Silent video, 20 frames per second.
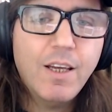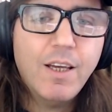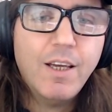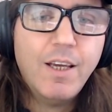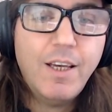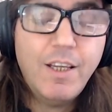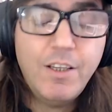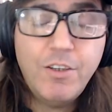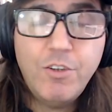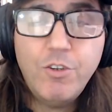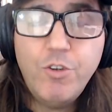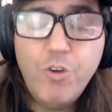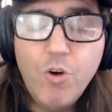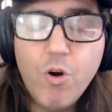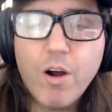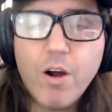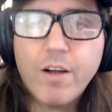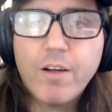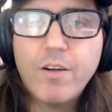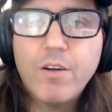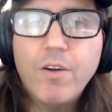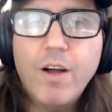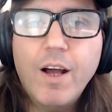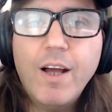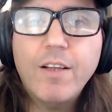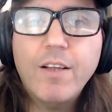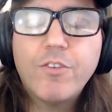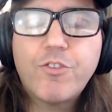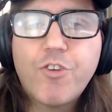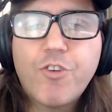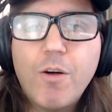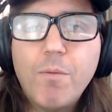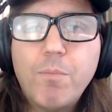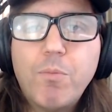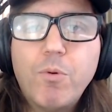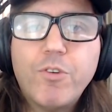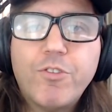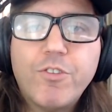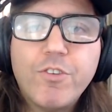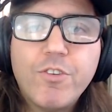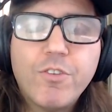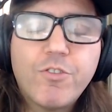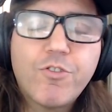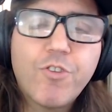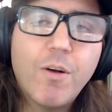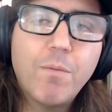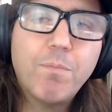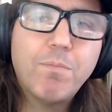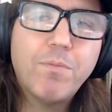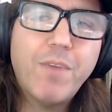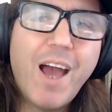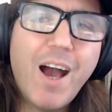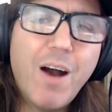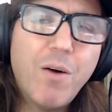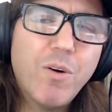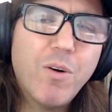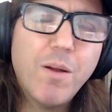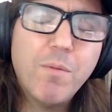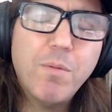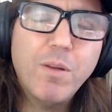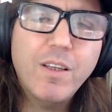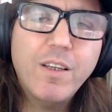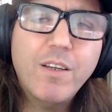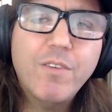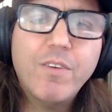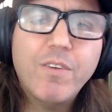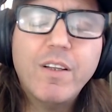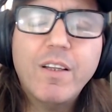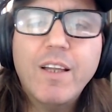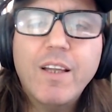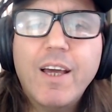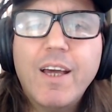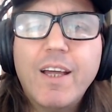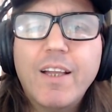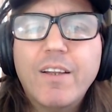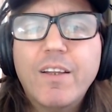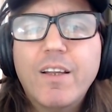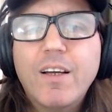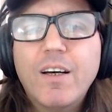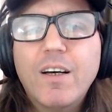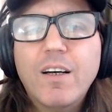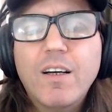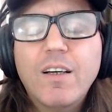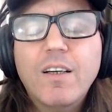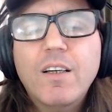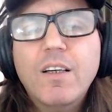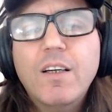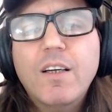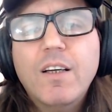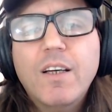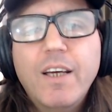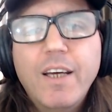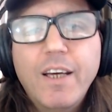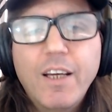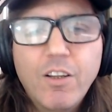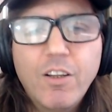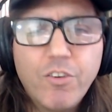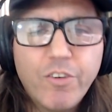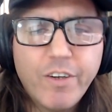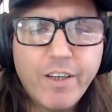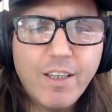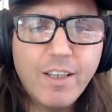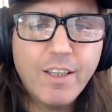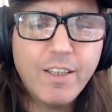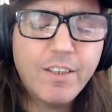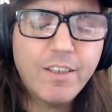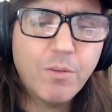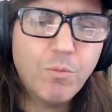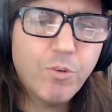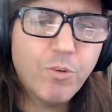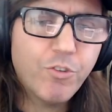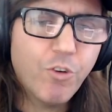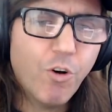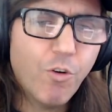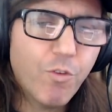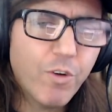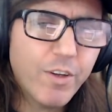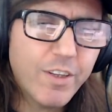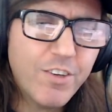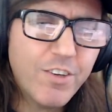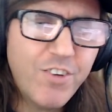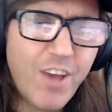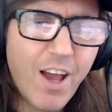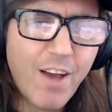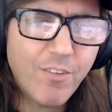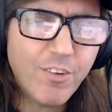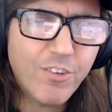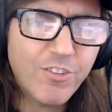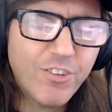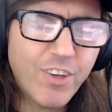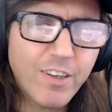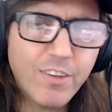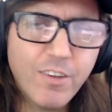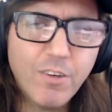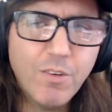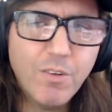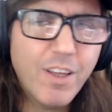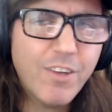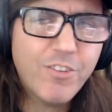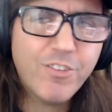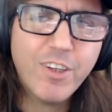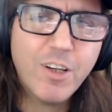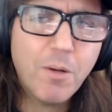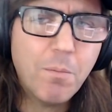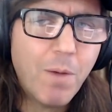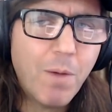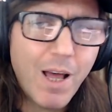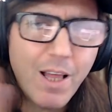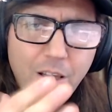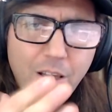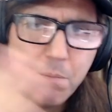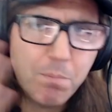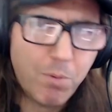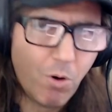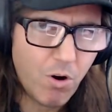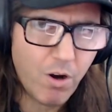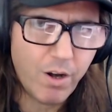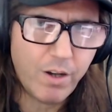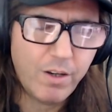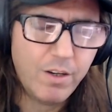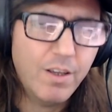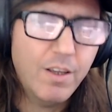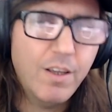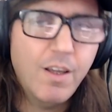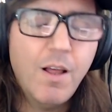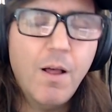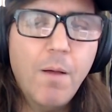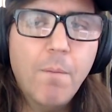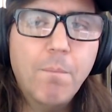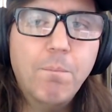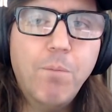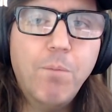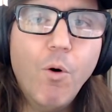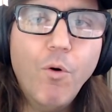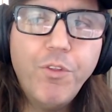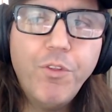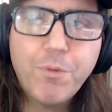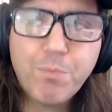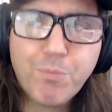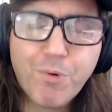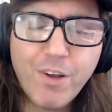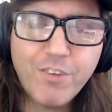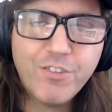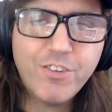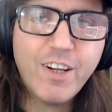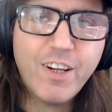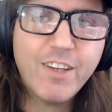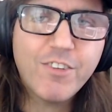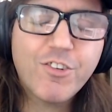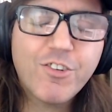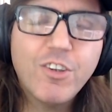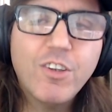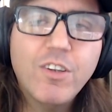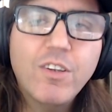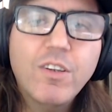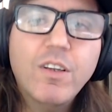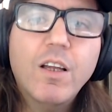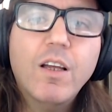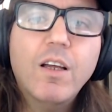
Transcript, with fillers: in New York. Right? Trump was in Trump Tower, I believe, and, and uh, Hillary Clinton was over at the Javits Center, less than a mile apart. Both presidential